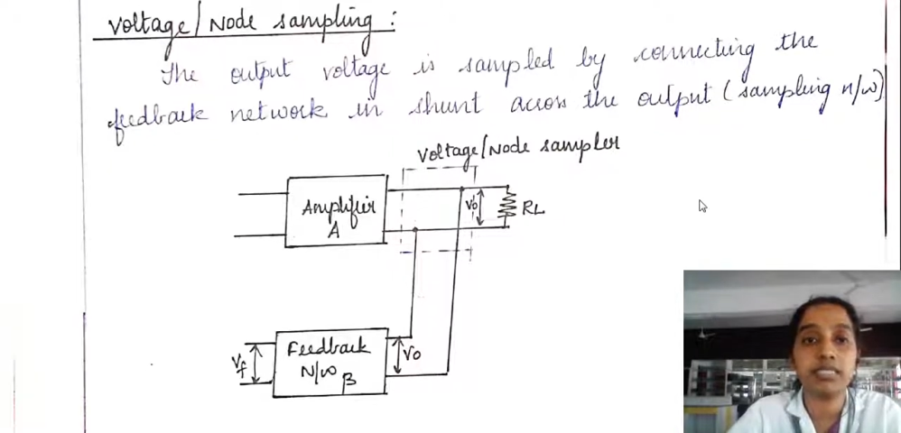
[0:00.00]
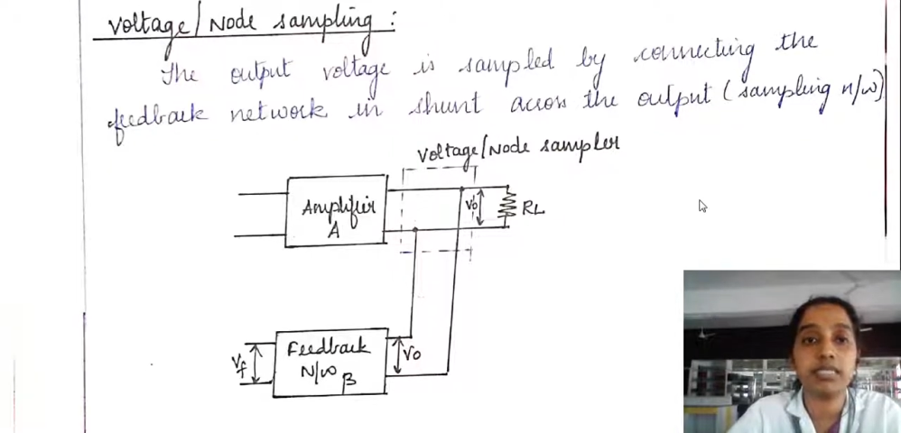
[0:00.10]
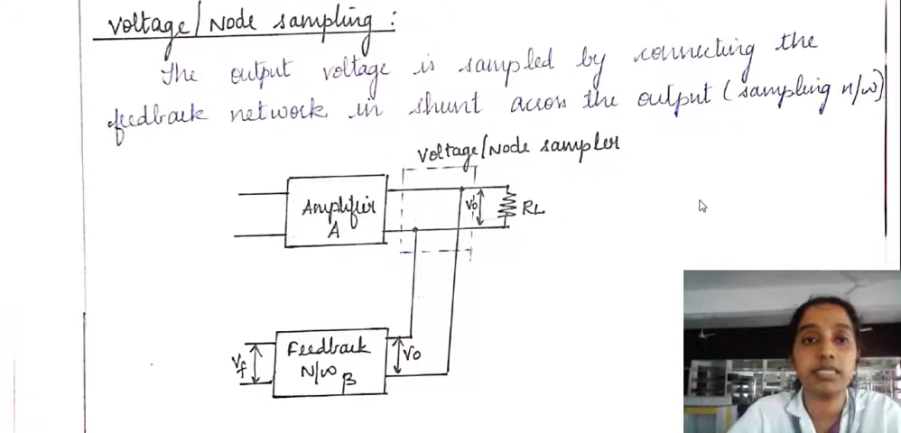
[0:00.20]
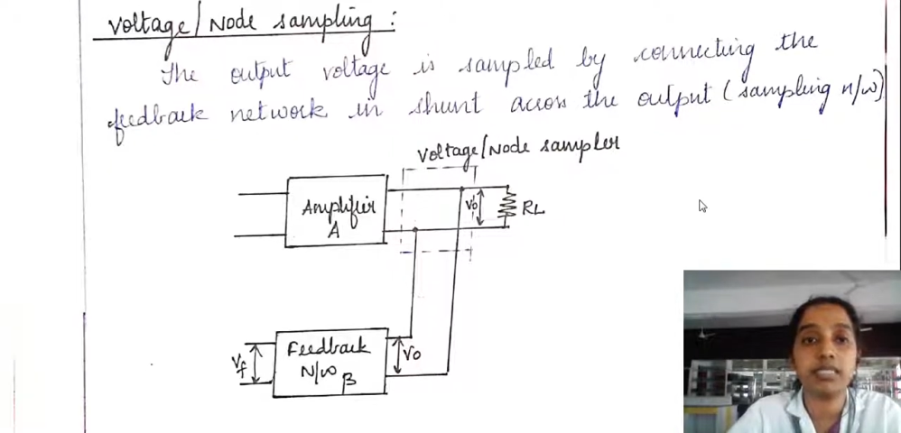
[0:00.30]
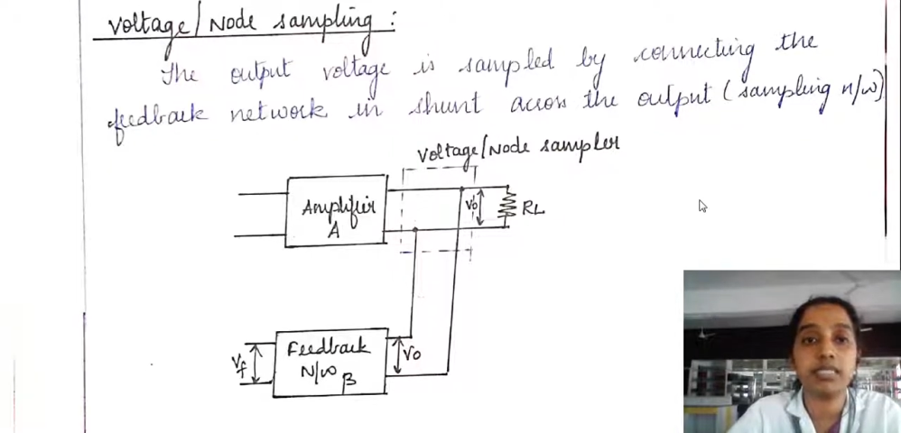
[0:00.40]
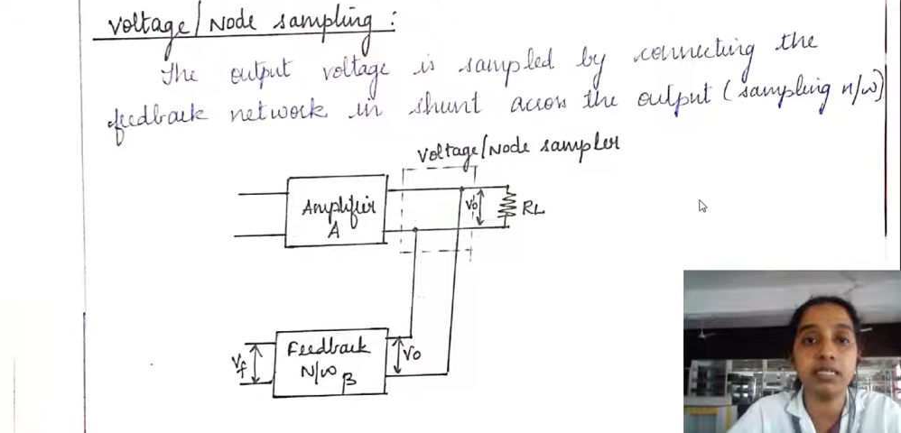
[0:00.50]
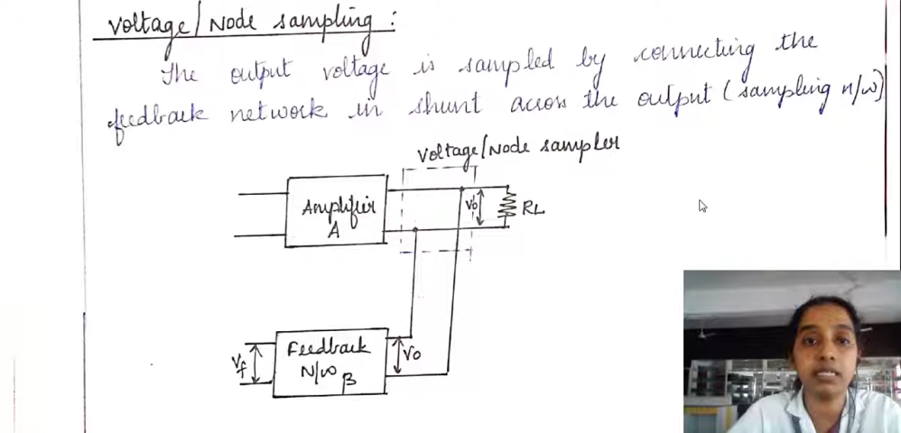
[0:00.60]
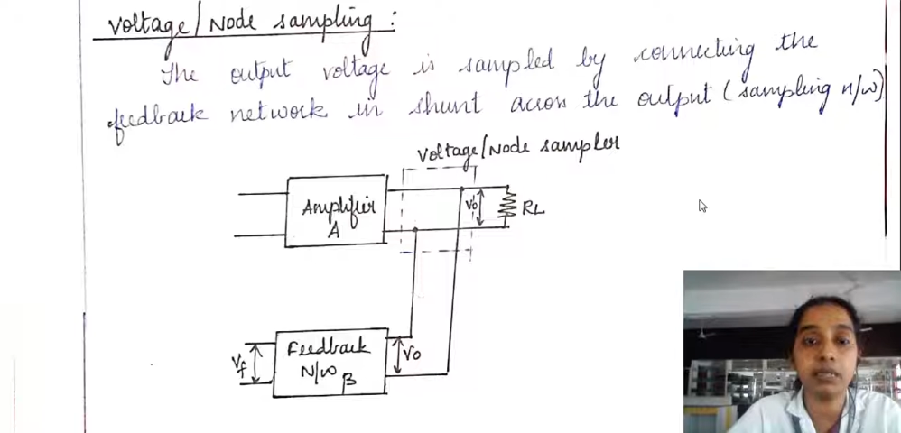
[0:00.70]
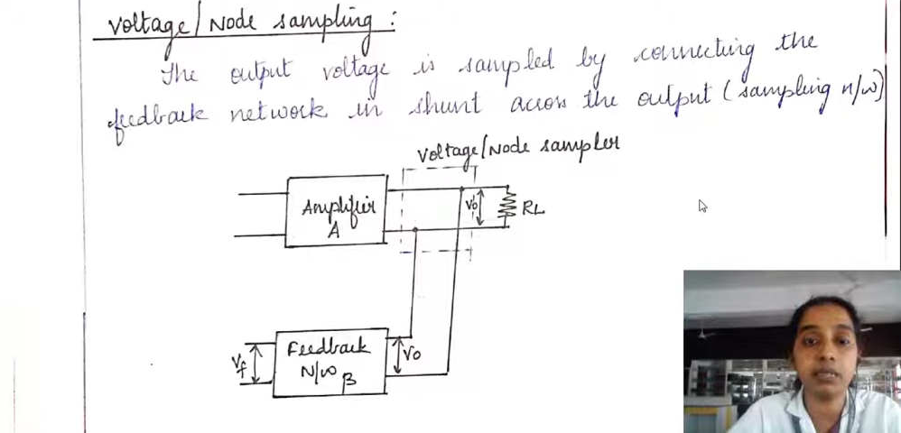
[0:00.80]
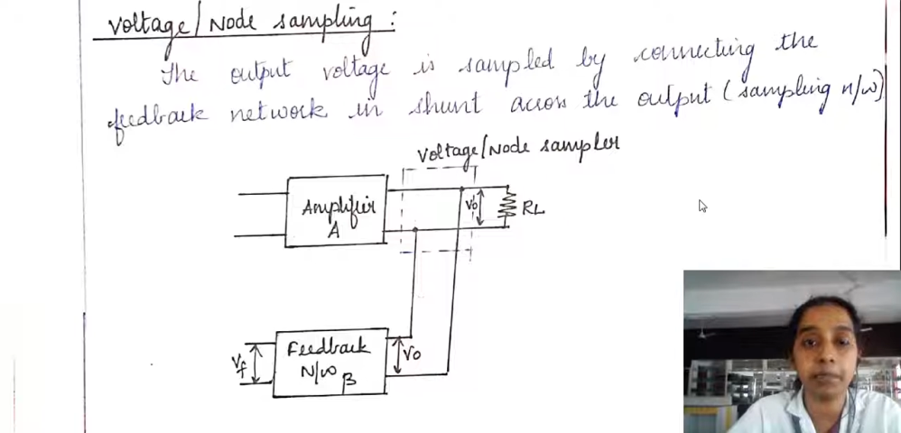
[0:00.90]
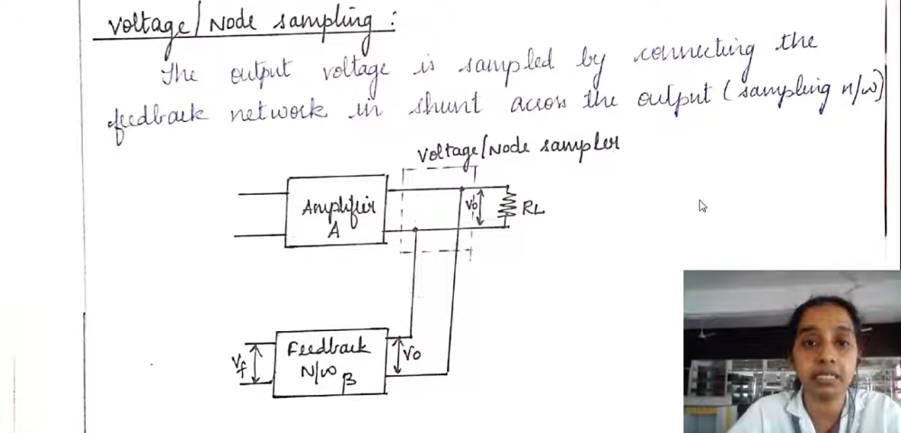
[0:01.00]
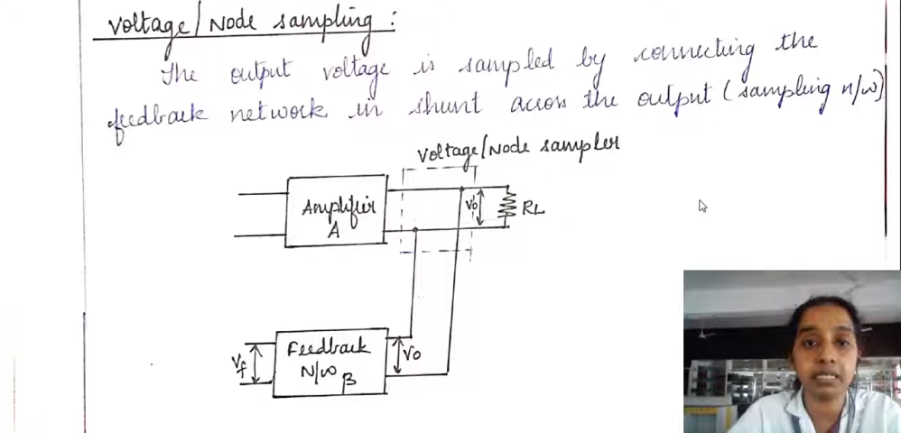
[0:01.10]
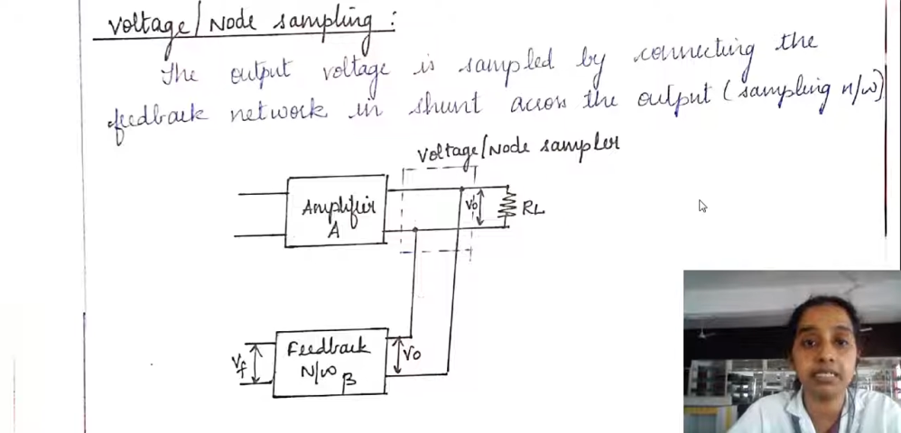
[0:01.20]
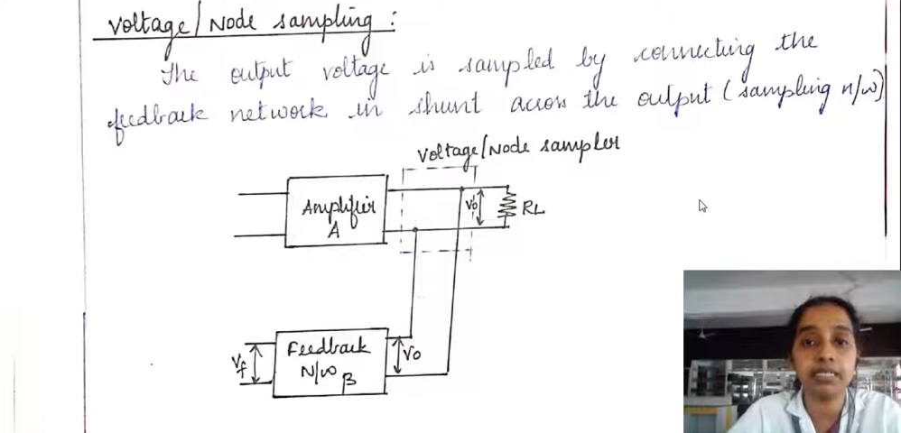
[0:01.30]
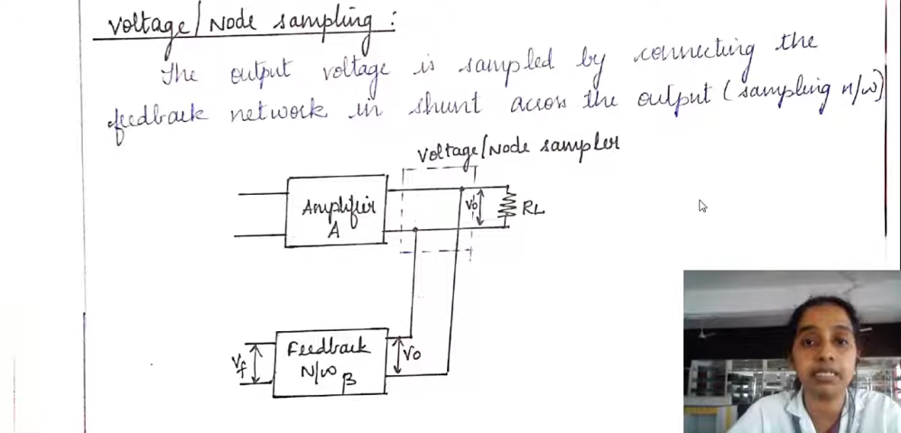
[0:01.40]
in the
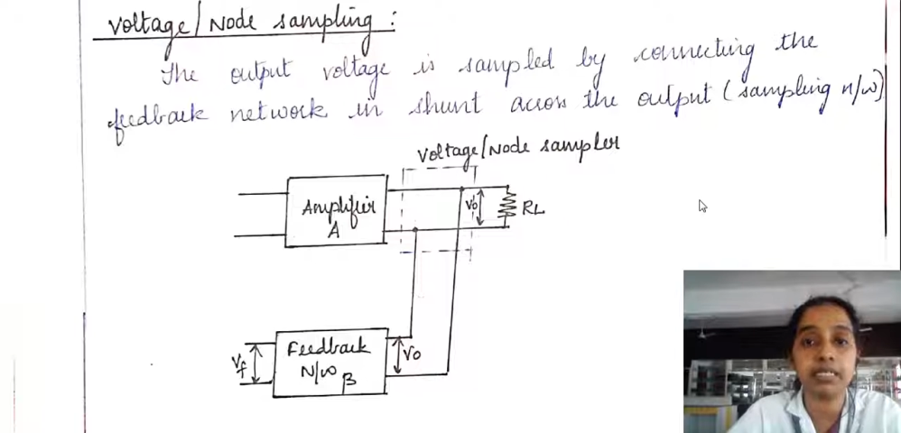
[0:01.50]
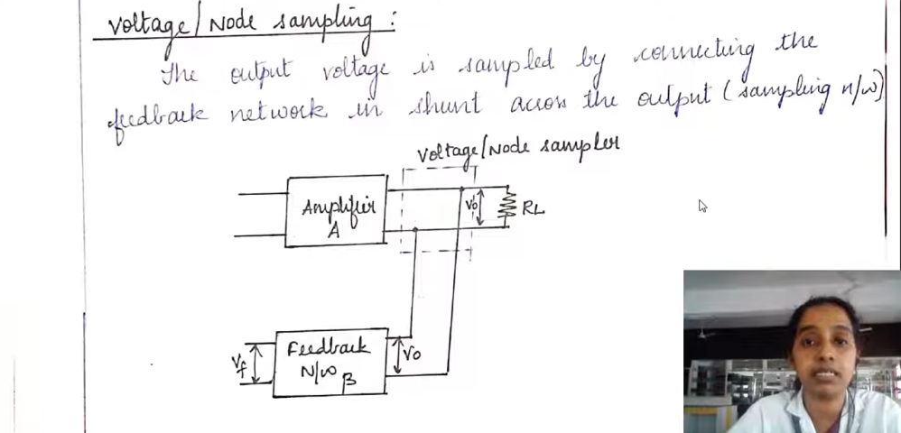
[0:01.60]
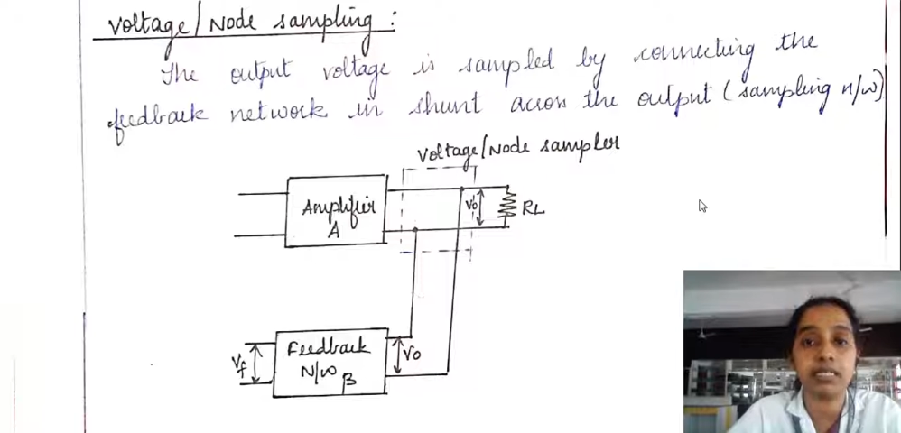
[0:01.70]
mixing.